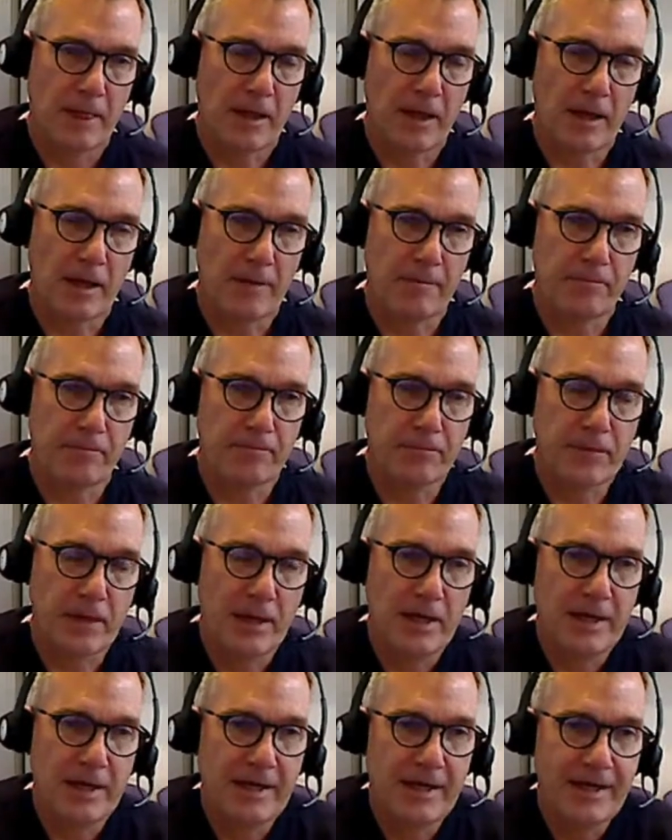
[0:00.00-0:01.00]
Um,
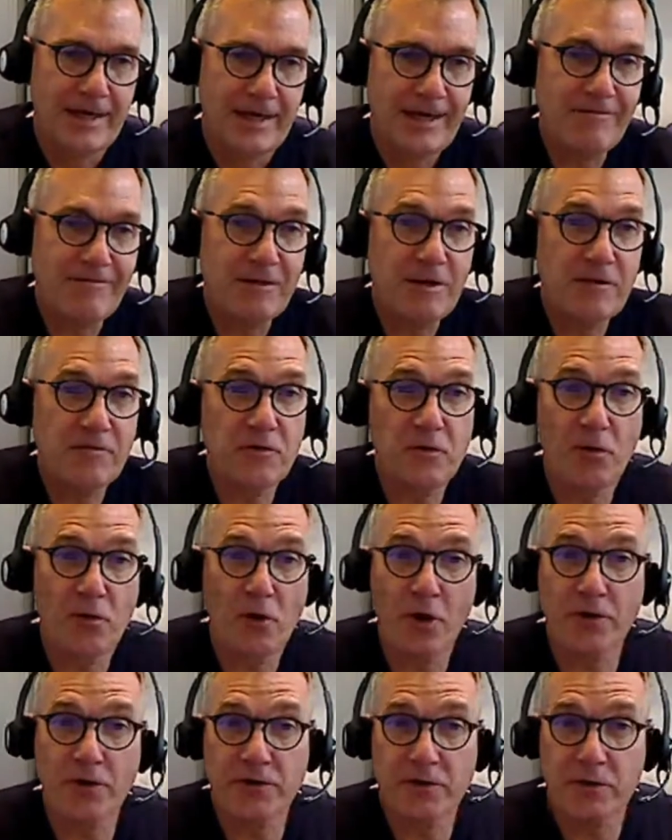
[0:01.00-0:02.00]
even if you're
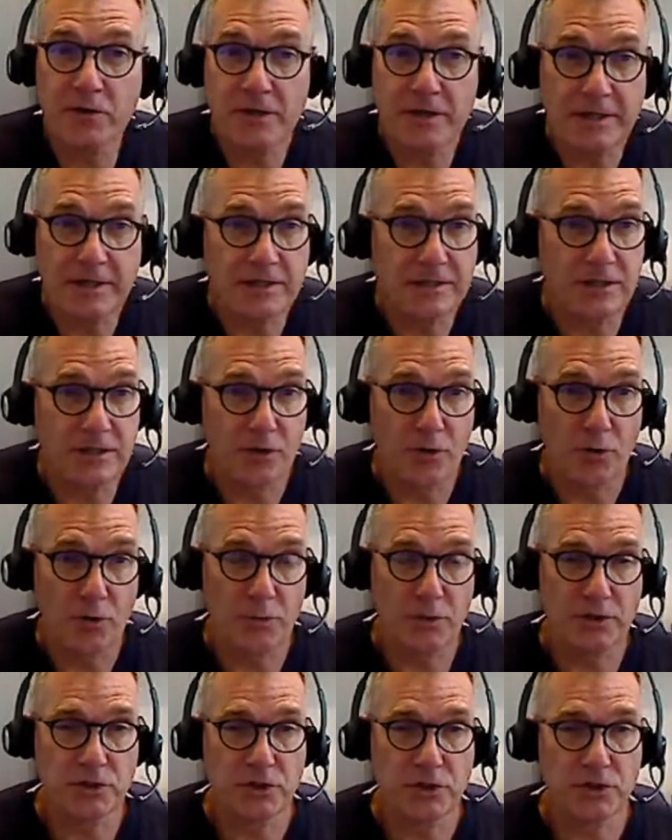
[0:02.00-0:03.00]
on these
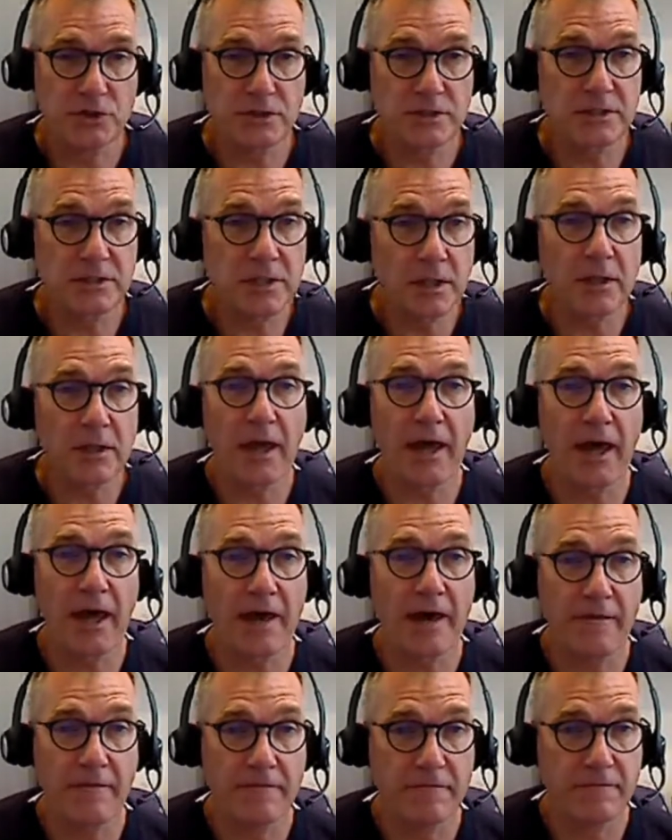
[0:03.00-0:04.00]
therapies, you should still
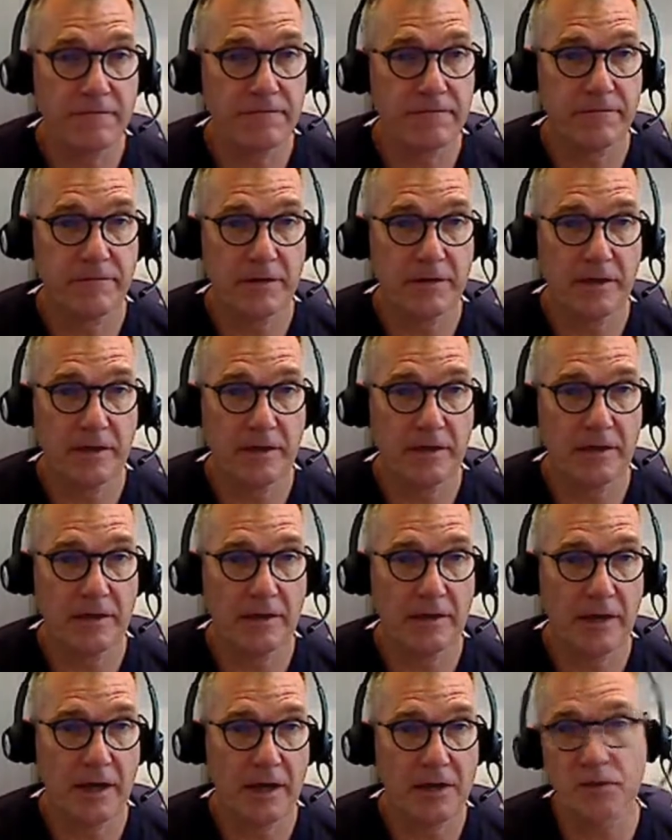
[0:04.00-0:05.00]
have
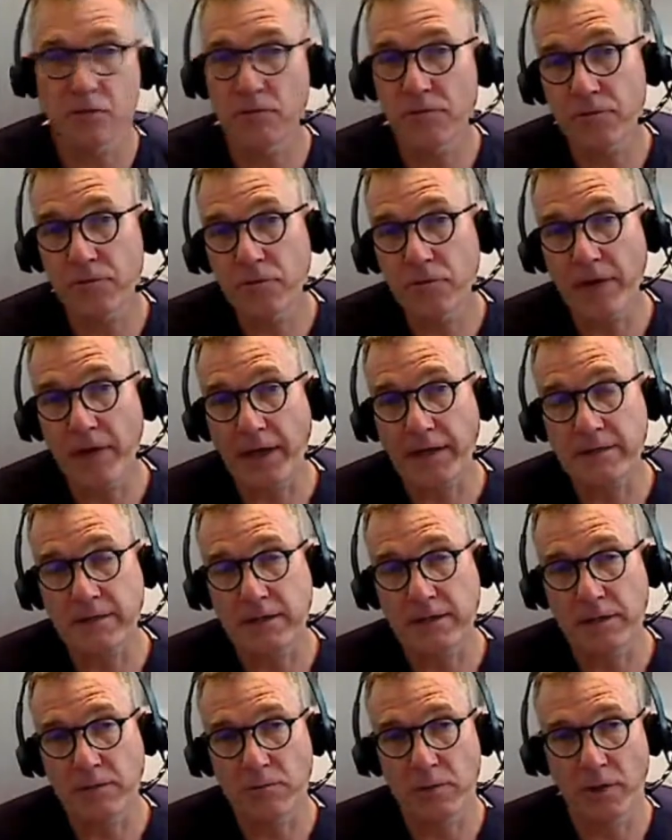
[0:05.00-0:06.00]
the annual flu
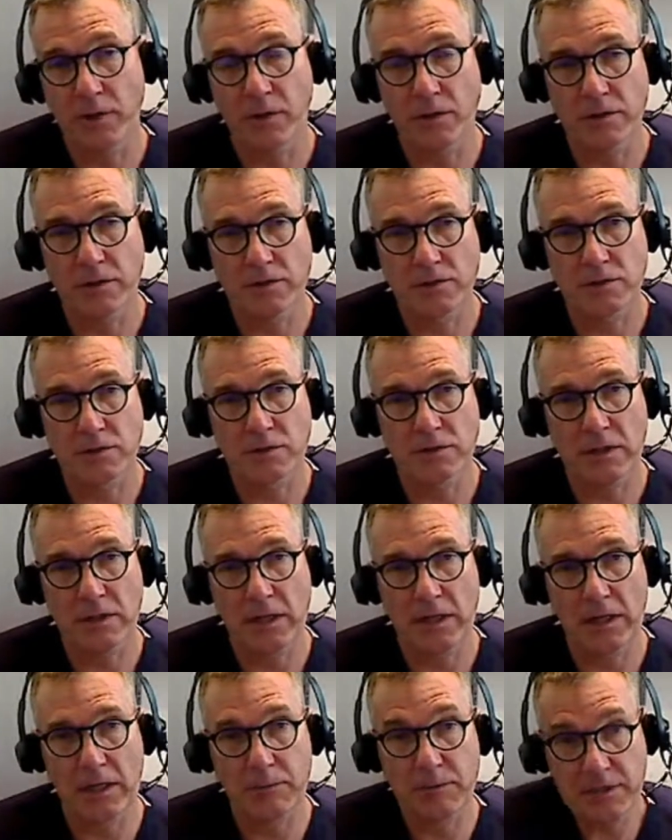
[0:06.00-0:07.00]
vaccine because,
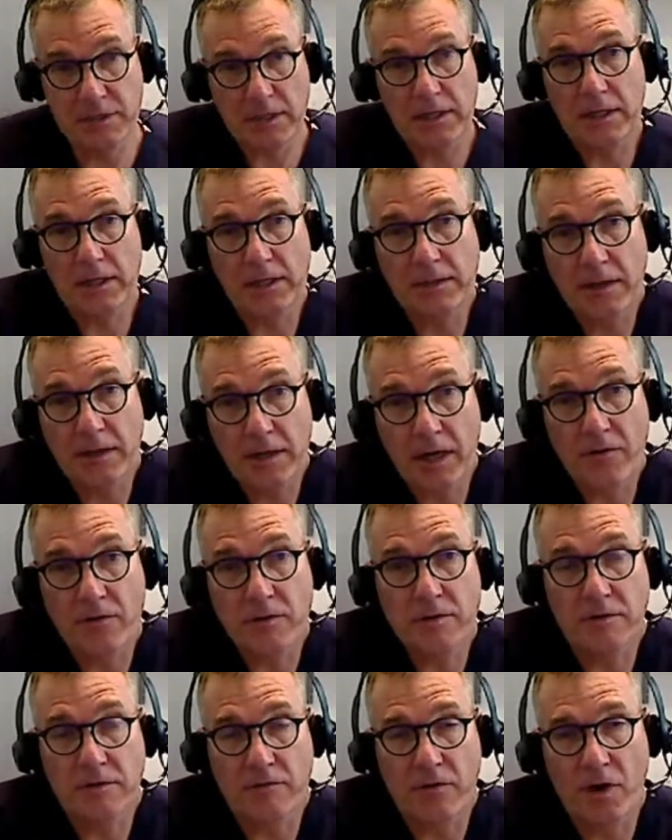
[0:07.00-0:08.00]
uh, particularly in the
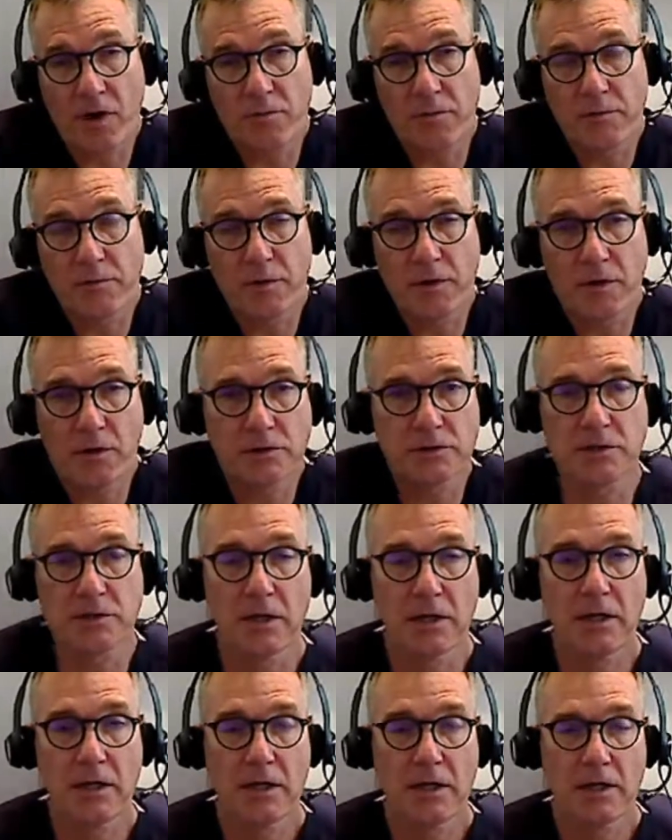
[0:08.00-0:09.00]
current environment, because
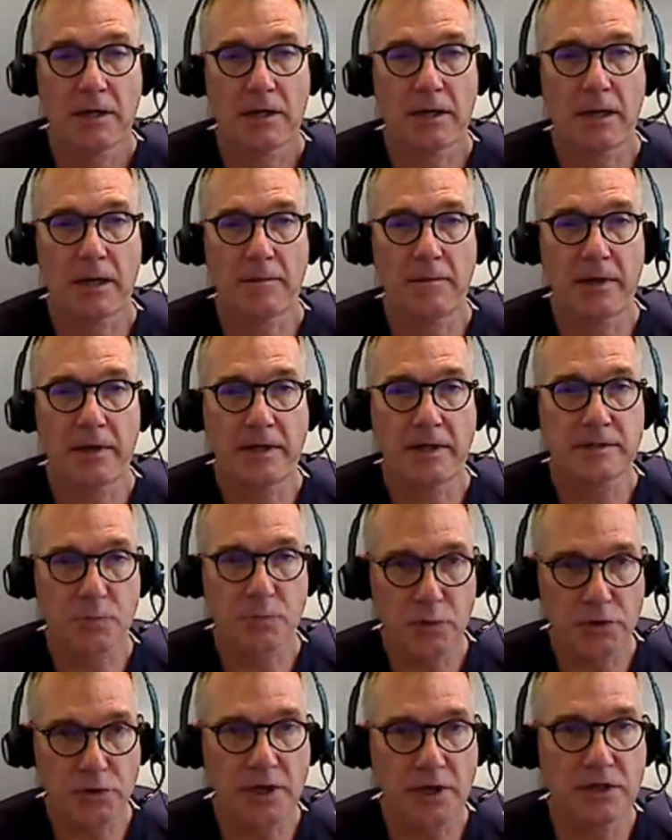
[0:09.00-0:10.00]
um, there is a
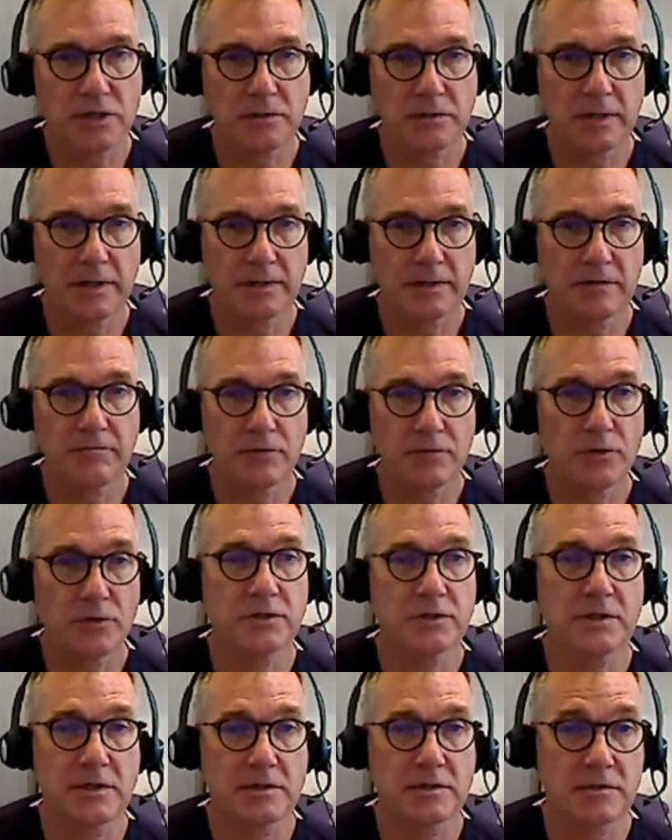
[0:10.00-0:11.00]
prediction that the flu
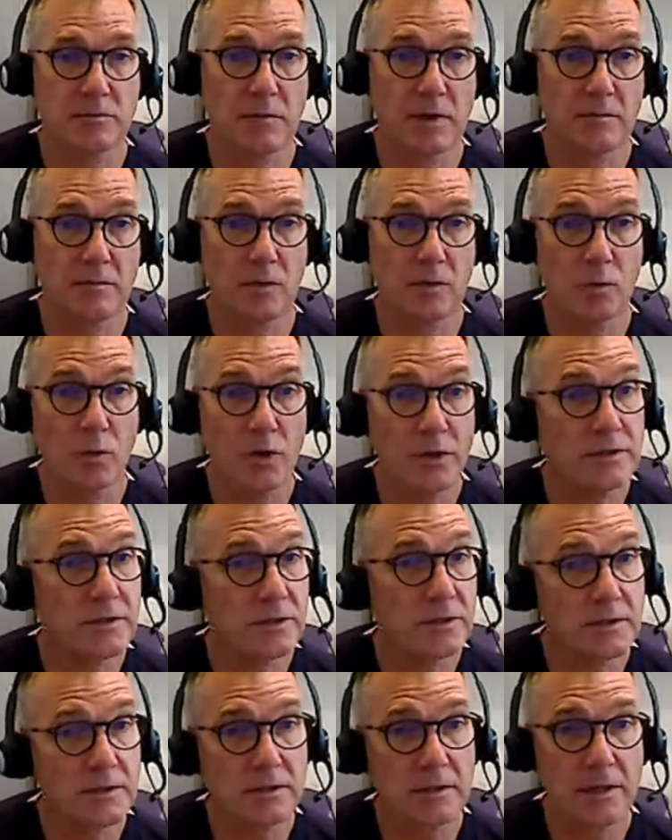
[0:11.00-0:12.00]
season may be worse
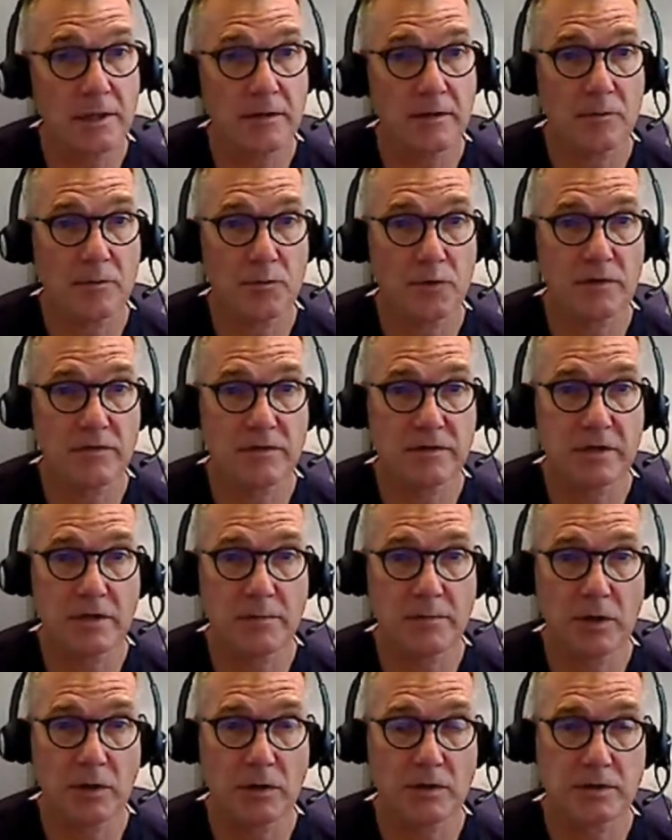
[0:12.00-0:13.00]
this year than previously
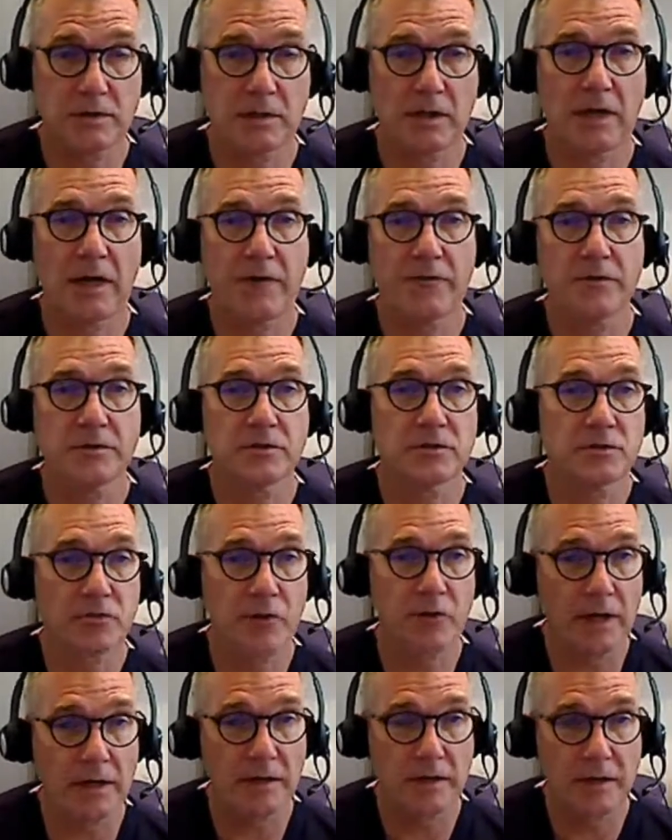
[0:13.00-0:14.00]
because the current
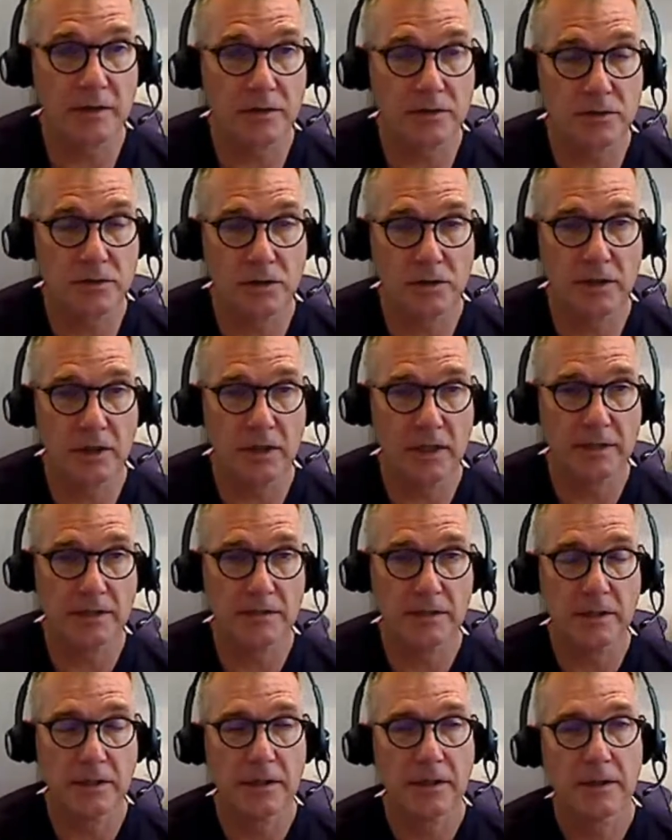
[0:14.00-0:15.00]
strain that is
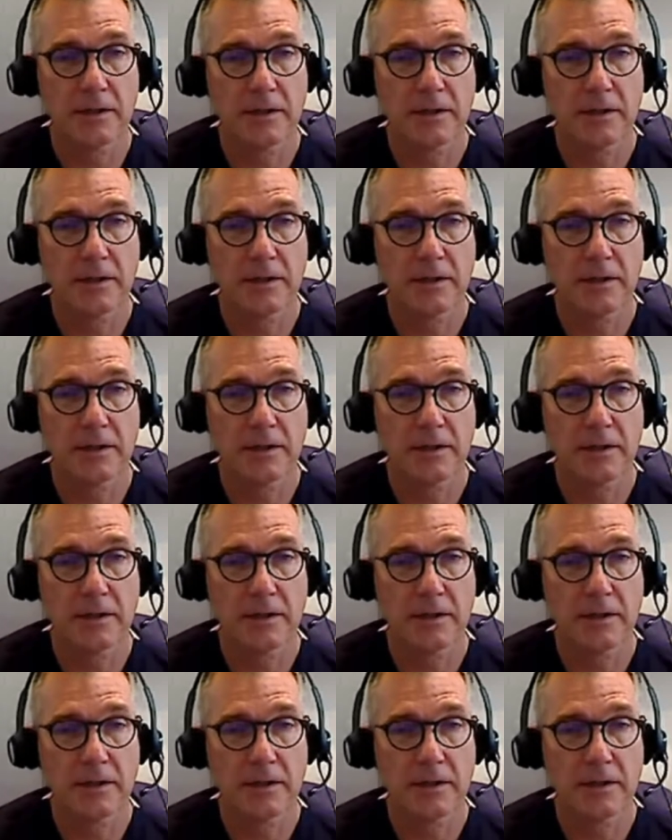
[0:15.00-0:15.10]
circulating